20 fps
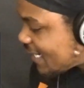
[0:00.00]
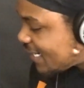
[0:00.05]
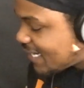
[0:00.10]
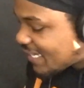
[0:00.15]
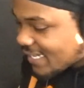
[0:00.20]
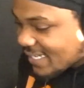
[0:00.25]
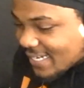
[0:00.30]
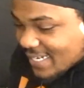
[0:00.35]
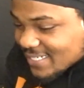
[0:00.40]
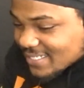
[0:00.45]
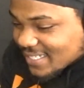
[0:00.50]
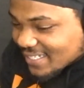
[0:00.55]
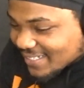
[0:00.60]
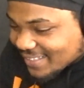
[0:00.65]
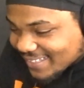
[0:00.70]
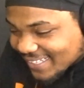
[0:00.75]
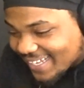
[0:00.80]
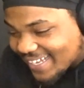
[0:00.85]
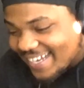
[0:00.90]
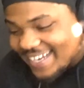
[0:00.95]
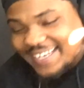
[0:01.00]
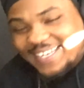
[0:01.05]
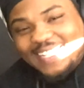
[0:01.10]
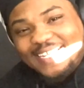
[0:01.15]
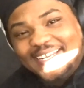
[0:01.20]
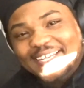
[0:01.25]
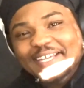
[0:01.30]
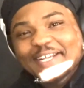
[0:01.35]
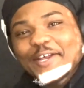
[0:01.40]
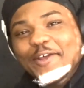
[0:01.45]
Right, nigga, that's the
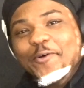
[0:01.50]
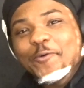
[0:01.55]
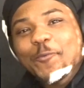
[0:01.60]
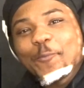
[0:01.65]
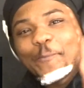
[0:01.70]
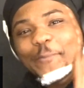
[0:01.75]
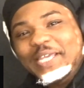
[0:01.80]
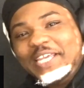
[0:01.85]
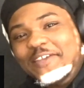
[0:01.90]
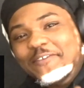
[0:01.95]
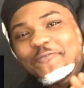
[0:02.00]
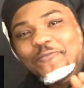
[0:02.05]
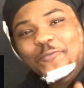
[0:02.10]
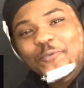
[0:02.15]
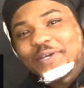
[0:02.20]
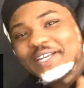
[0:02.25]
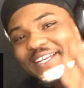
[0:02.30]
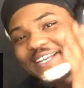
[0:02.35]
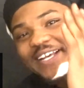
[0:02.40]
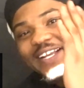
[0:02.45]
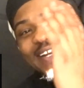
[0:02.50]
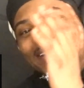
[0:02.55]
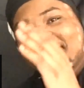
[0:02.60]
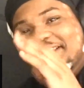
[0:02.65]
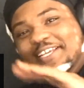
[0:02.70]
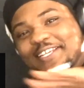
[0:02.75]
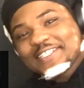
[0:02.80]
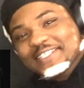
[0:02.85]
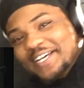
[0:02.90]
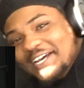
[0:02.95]
thing. Like, nigga, don't beef
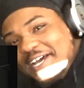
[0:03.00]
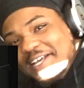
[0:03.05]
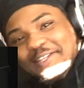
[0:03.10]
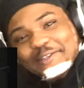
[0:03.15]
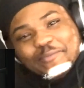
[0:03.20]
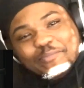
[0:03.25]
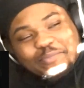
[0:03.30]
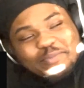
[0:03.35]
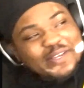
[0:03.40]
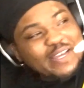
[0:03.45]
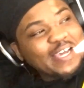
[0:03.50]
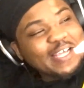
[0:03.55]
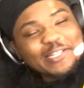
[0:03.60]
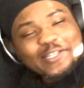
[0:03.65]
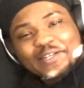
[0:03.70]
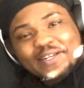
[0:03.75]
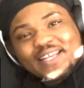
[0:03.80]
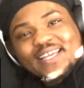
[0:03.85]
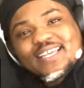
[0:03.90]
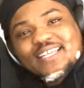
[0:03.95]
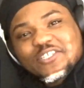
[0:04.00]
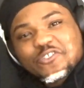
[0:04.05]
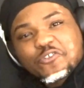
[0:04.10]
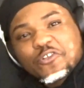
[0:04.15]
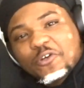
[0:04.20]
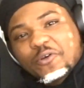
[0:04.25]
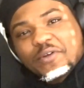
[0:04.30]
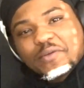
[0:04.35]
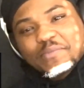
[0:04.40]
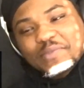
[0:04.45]
with none of these other other
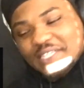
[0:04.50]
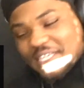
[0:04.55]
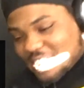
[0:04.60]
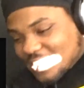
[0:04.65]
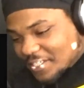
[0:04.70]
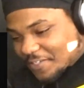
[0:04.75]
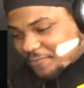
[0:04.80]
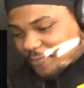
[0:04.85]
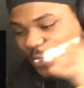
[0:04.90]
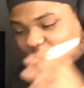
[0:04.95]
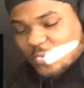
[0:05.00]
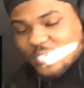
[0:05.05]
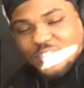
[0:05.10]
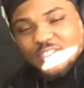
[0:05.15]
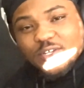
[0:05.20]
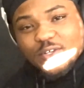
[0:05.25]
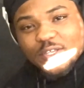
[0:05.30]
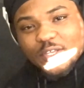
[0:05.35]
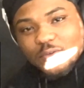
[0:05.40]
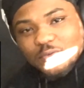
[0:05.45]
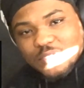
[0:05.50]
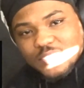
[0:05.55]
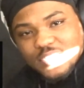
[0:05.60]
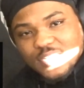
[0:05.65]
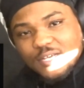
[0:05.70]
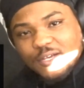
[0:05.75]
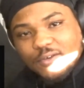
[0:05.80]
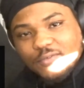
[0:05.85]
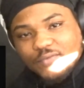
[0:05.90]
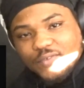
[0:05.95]
niggas. You know what I'm saying? Just focus
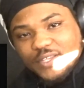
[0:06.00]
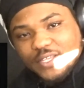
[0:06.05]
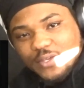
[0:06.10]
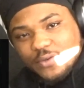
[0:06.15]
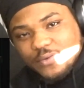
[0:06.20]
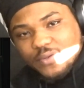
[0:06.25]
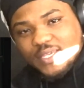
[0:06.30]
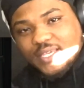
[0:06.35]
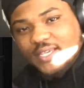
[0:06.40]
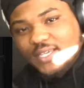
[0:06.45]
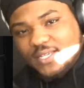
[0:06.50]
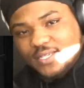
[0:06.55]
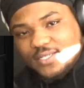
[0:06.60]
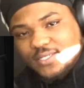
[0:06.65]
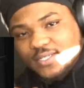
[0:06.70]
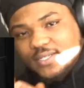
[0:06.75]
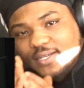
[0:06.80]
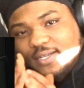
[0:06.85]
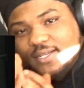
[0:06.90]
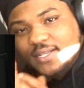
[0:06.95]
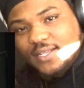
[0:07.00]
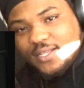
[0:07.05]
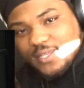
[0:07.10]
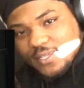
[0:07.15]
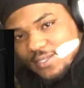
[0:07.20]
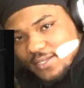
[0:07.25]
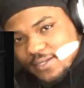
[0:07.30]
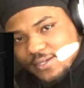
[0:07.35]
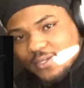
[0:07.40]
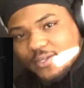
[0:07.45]
on yourself and your kids
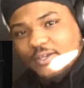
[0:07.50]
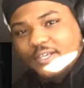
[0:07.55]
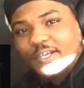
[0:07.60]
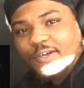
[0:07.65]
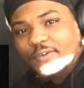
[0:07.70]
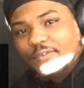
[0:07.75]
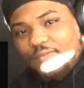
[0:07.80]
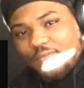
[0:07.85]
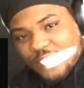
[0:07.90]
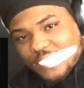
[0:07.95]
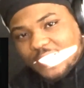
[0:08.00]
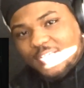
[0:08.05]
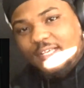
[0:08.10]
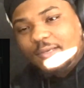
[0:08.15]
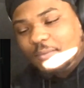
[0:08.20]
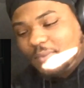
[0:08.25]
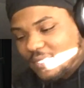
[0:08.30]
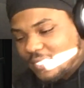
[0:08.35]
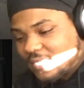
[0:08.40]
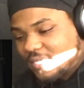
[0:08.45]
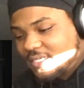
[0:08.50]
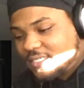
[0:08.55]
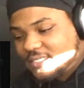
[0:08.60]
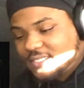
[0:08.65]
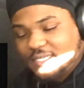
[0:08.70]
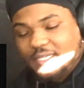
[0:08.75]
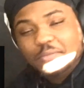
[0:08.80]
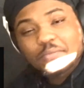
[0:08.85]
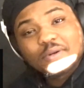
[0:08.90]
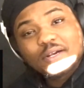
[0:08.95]
and you know your
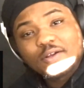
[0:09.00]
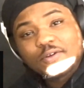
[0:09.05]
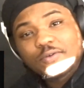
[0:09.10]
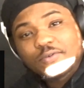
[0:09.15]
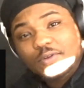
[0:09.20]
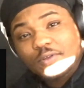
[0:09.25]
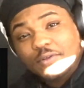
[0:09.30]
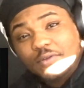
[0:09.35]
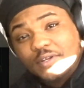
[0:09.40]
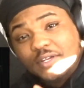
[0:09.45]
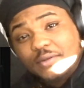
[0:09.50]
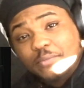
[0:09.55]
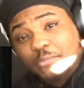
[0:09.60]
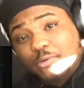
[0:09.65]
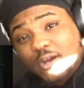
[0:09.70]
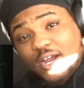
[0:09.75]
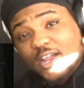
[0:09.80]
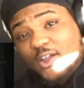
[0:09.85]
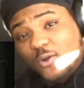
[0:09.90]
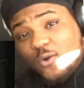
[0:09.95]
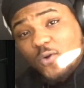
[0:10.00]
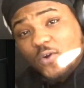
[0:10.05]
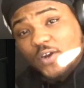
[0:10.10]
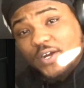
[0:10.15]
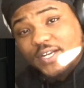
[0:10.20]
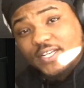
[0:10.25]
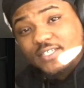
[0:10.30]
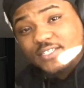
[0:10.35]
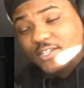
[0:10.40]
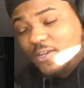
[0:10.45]
family and shit, bro. The, the
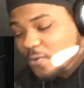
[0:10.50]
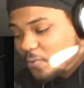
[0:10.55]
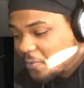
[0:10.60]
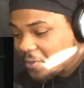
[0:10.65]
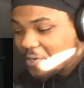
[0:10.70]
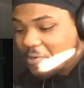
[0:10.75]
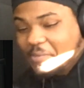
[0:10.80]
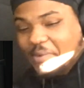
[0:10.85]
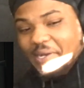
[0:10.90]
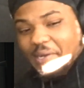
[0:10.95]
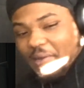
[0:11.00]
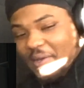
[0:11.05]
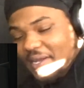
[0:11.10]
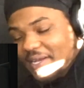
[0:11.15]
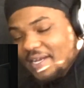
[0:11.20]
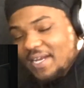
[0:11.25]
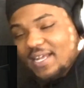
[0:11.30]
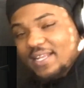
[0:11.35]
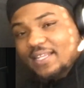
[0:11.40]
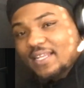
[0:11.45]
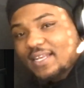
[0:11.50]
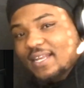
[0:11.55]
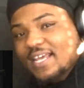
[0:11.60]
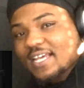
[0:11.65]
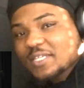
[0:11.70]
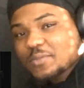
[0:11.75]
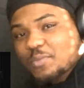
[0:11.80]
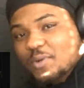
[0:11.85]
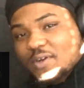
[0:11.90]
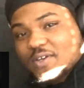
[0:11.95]
priorities. Don't worry about
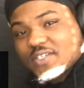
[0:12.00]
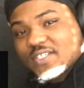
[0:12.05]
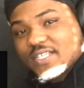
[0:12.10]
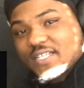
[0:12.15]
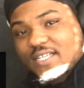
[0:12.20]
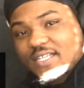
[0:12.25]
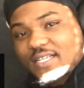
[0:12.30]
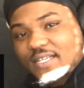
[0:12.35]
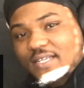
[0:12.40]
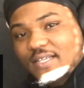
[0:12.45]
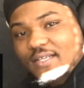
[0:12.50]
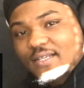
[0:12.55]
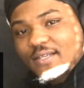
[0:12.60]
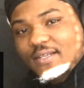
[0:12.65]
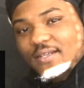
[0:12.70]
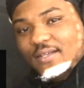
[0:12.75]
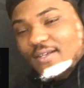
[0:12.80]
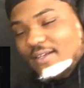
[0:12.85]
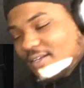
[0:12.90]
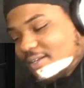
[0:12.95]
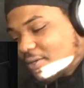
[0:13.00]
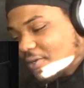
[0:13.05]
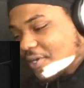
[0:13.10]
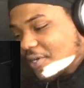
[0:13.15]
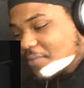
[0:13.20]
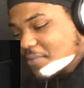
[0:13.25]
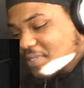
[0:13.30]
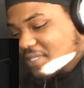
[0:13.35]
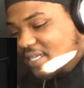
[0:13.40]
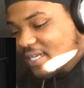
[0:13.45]
ne the next person.
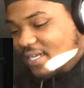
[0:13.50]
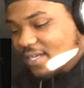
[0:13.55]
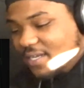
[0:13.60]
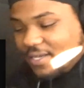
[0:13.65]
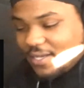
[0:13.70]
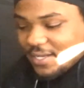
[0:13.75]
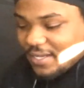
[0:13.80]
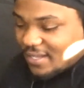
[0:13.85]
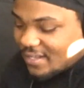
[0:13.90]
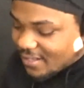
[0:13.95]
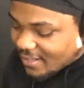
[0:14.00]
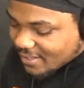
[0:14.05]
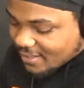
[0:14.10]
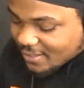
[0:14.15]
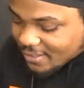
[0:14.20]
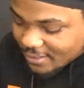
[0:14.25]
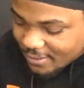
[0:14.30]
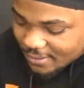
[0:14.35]
You know what I'm saying?